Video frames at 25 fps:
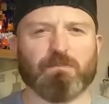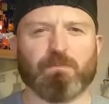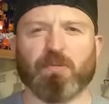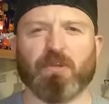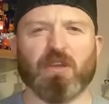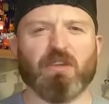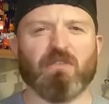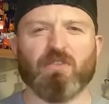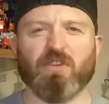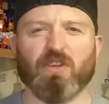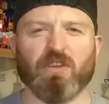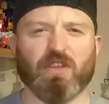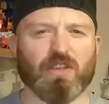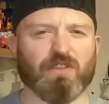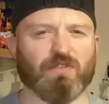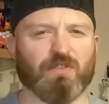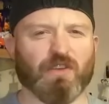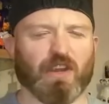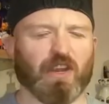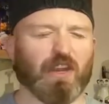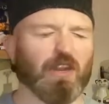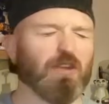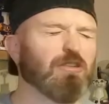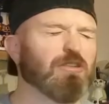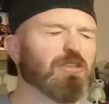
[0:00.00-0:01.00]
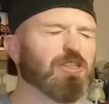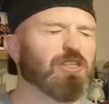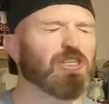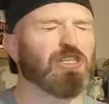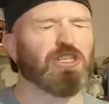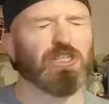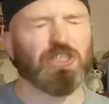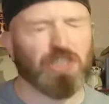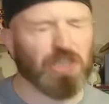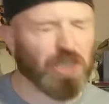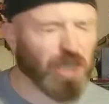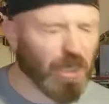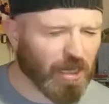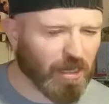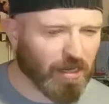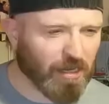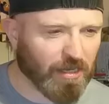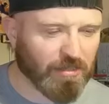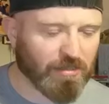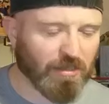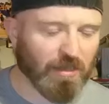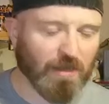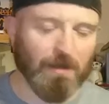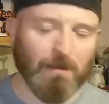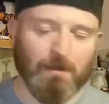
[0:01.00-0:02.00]
preview, this figure, it looks shit,
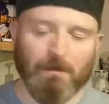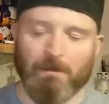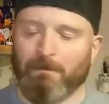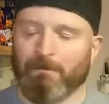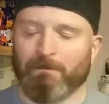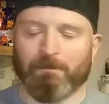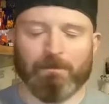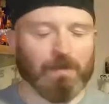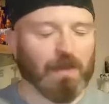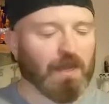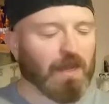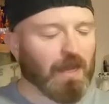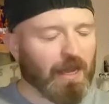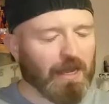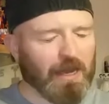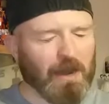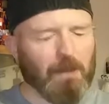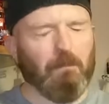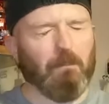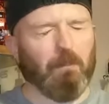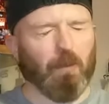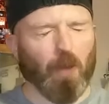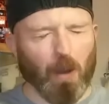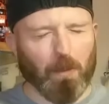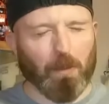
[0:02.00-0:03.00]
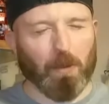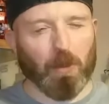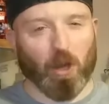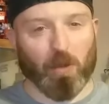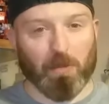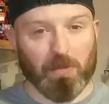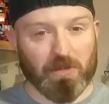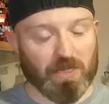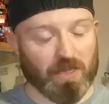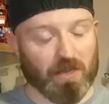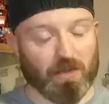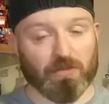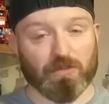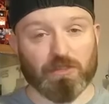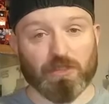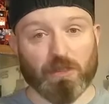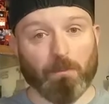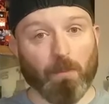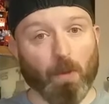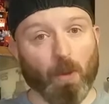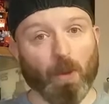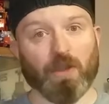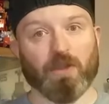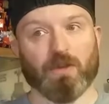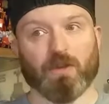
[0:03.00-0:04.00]
and it proper got me down to the
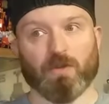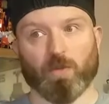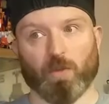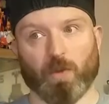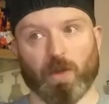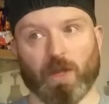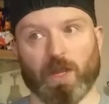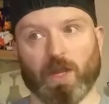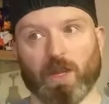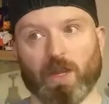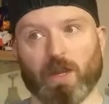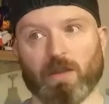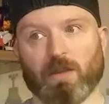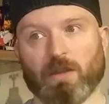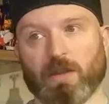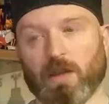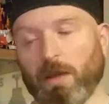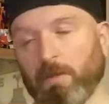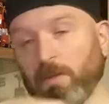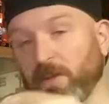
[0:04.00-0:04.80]
point where